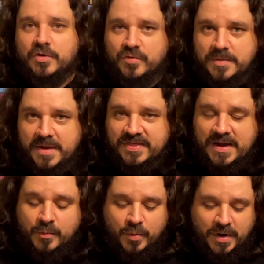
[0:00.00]
remake
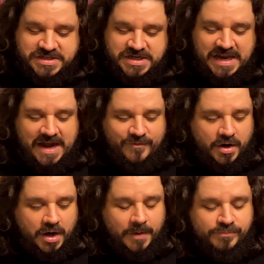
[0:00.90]
that we're watching out of
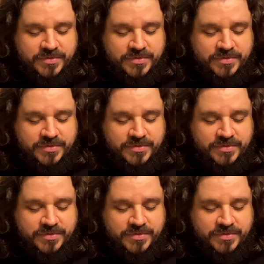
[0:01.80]
our